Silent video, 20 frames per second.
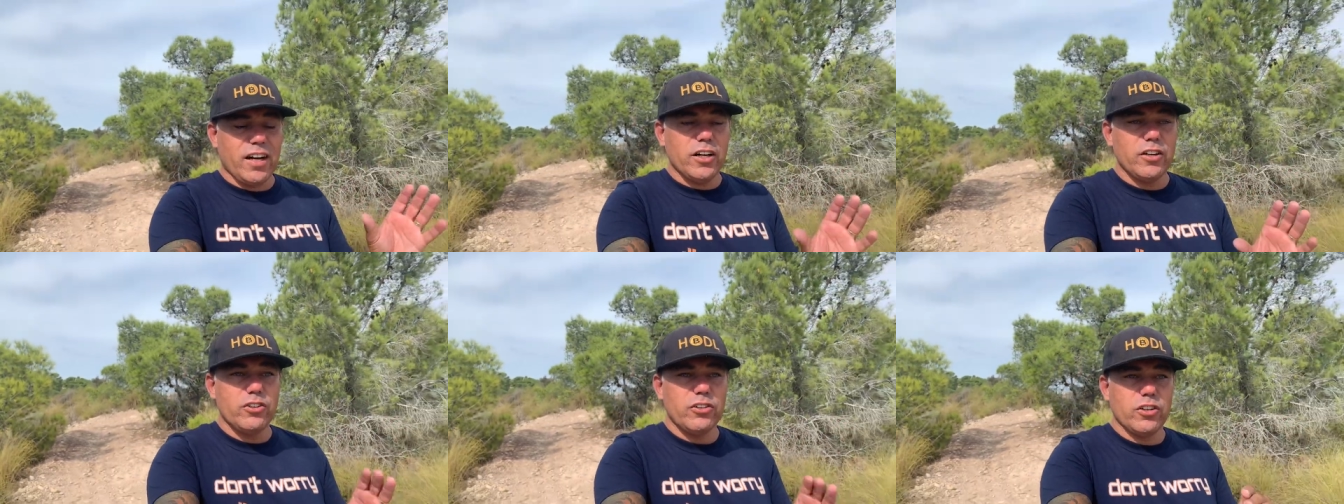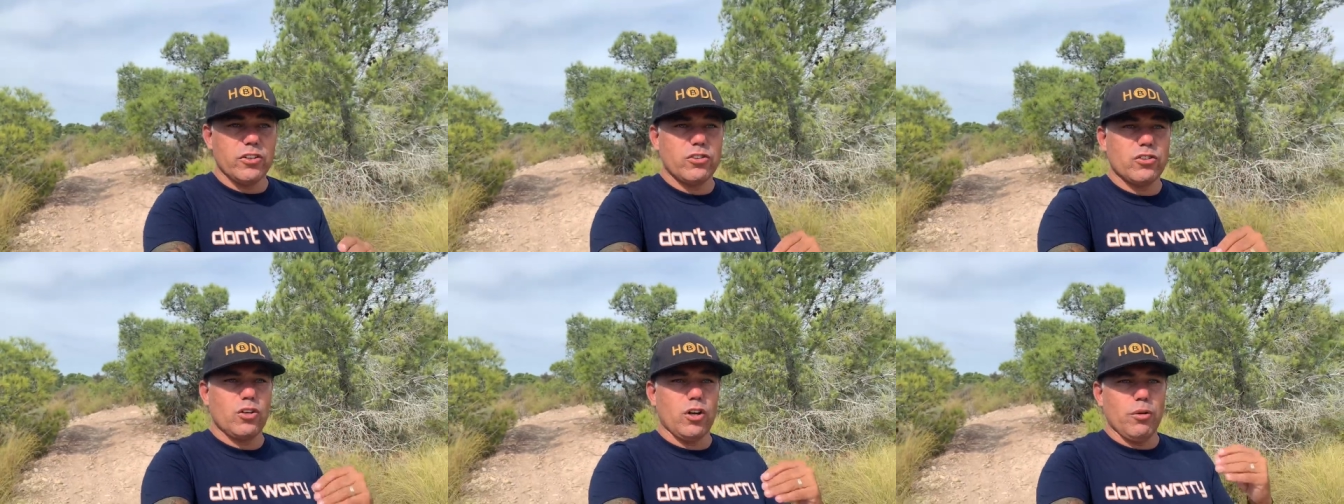are
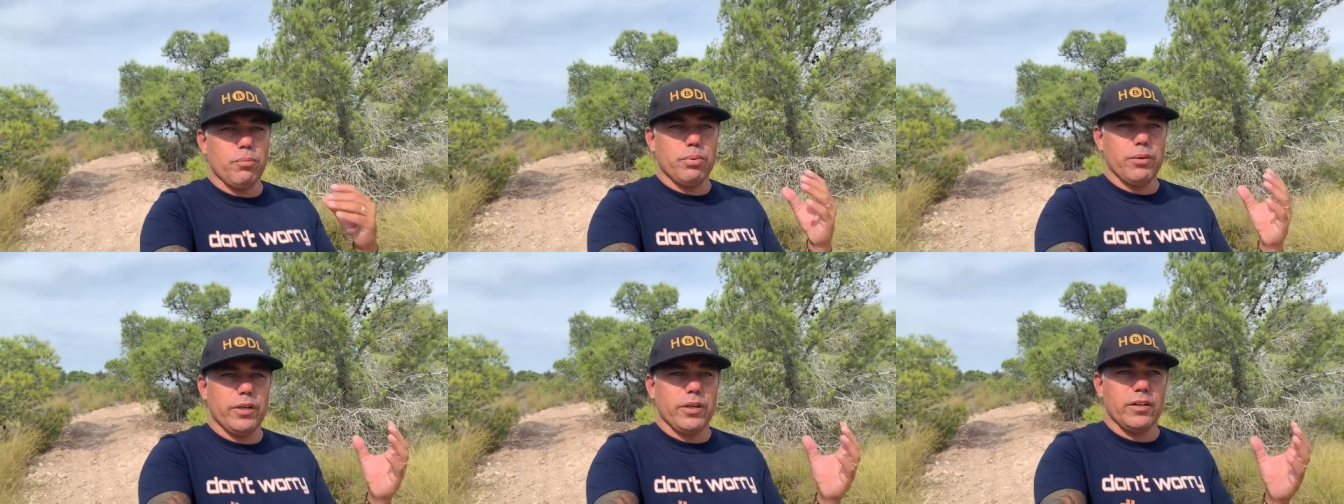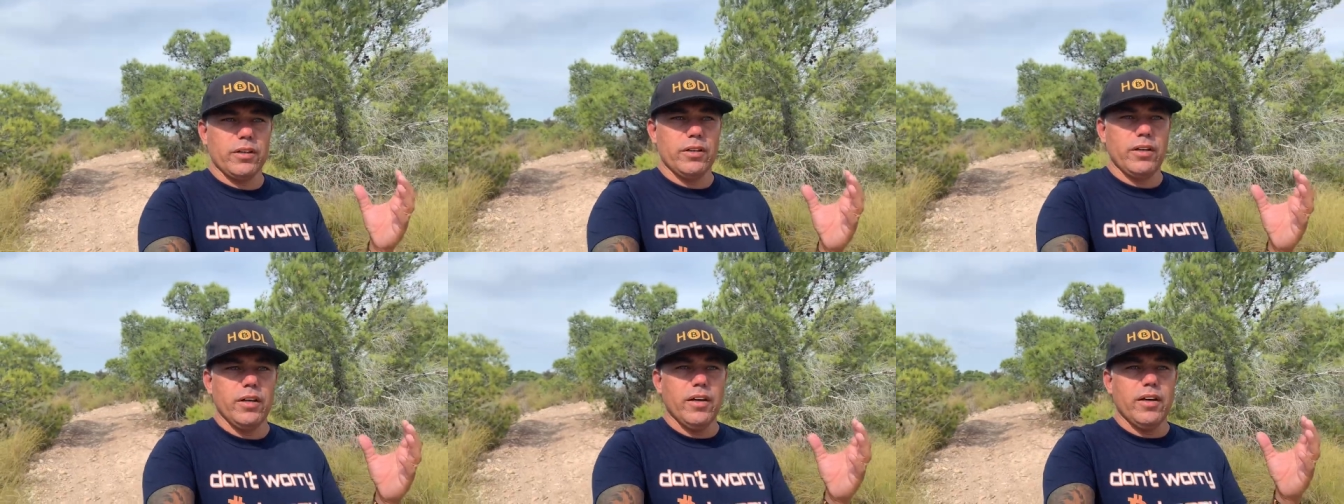just
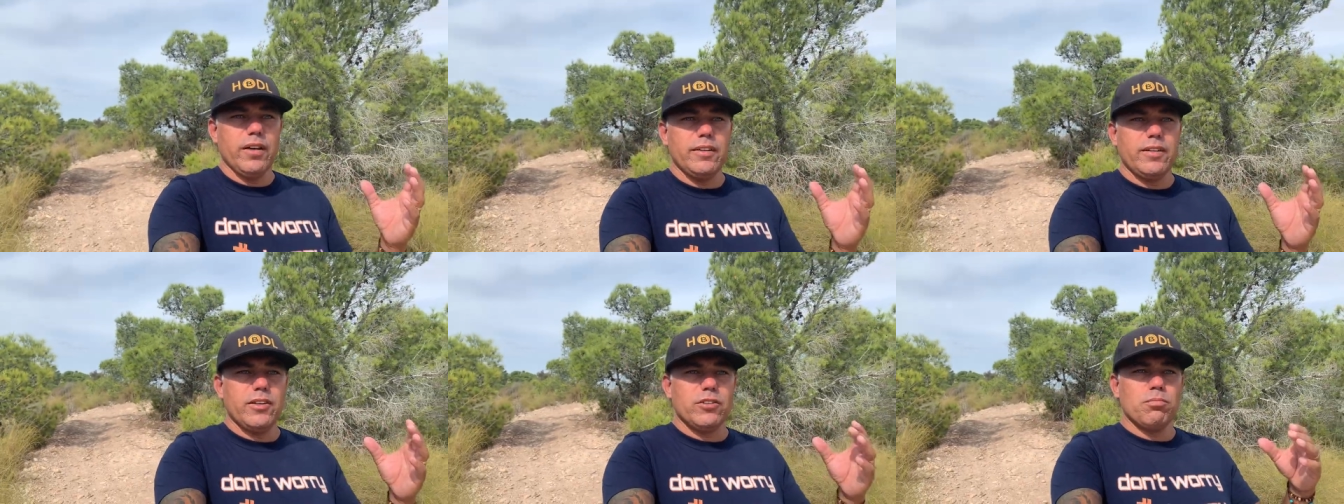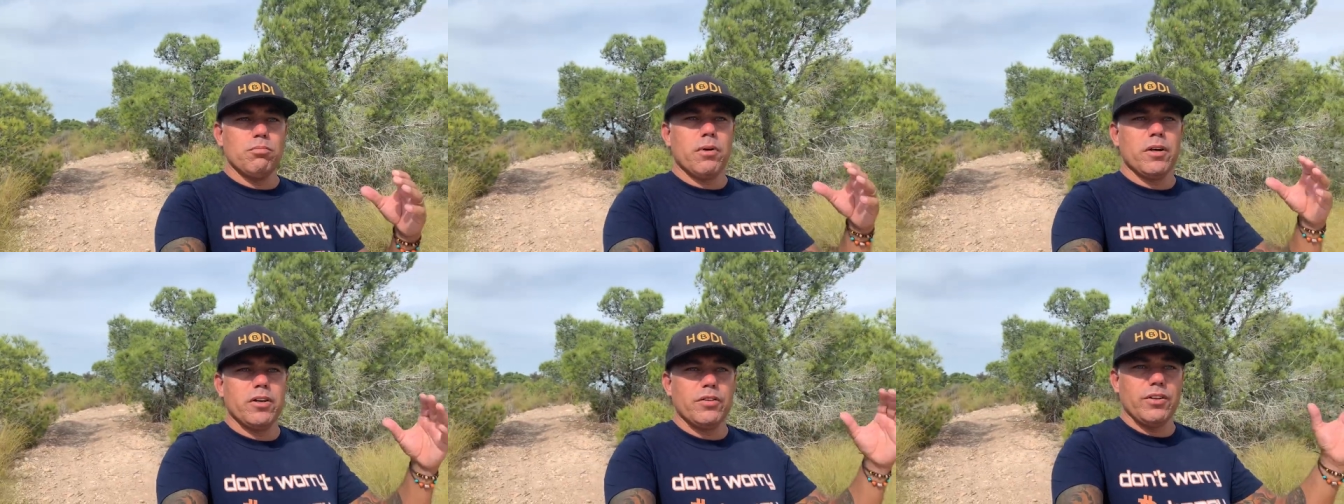copying this
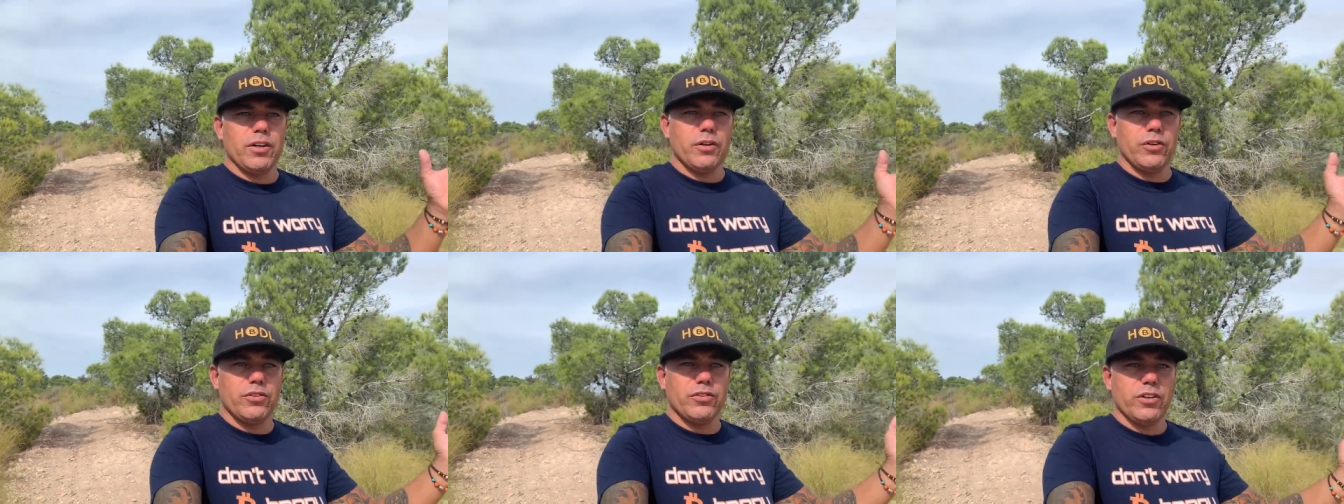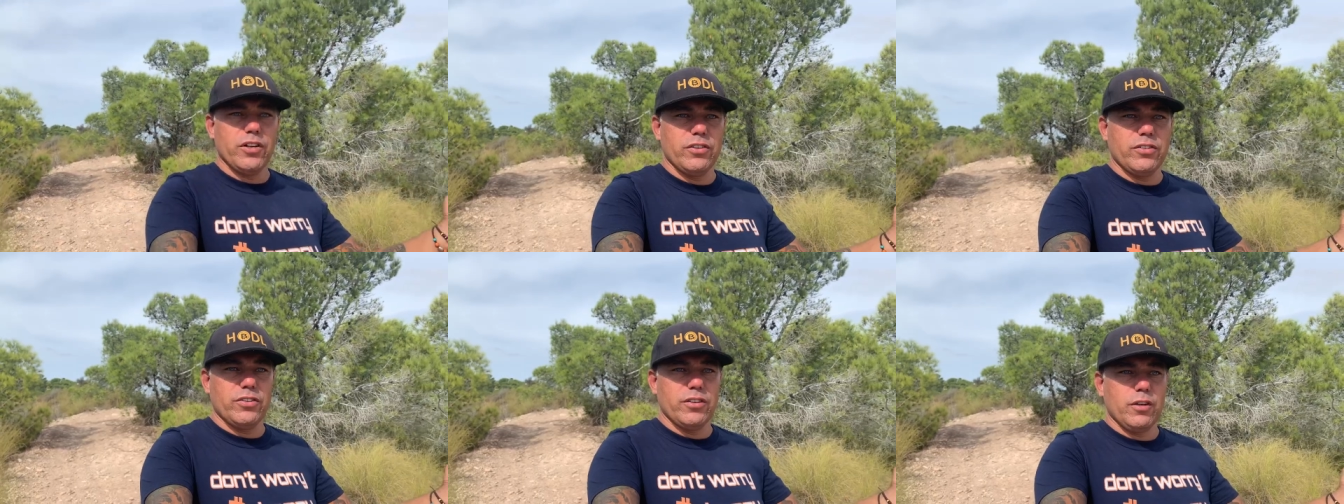monetary
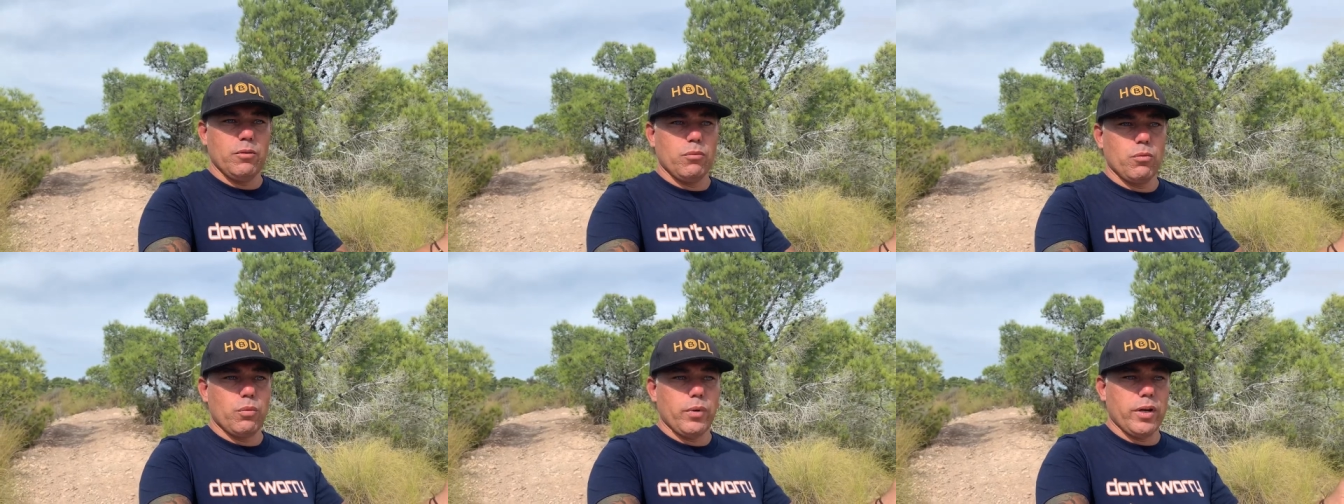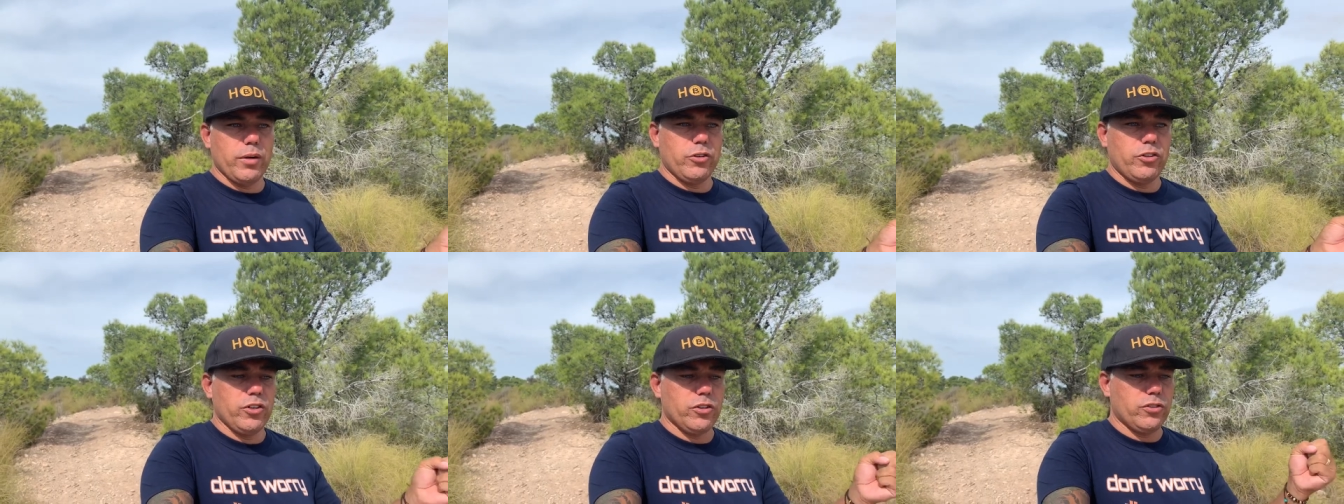system
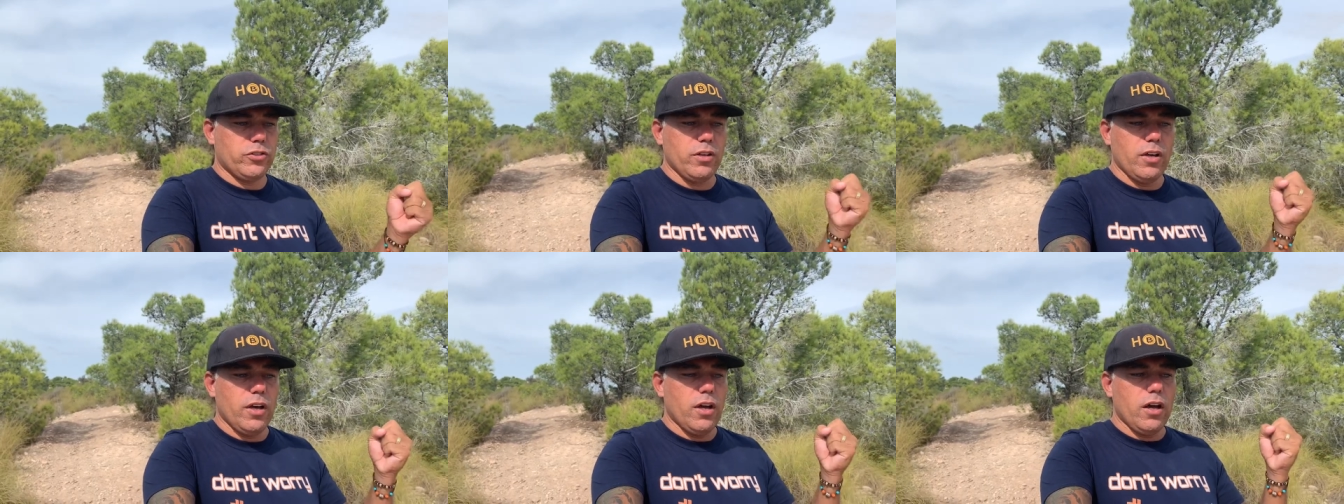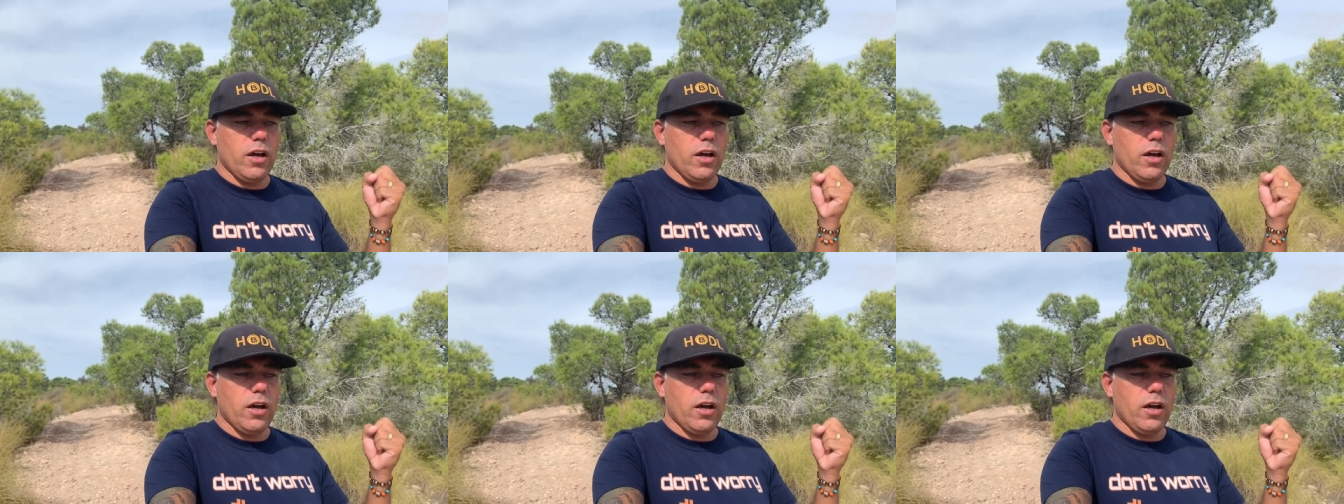where just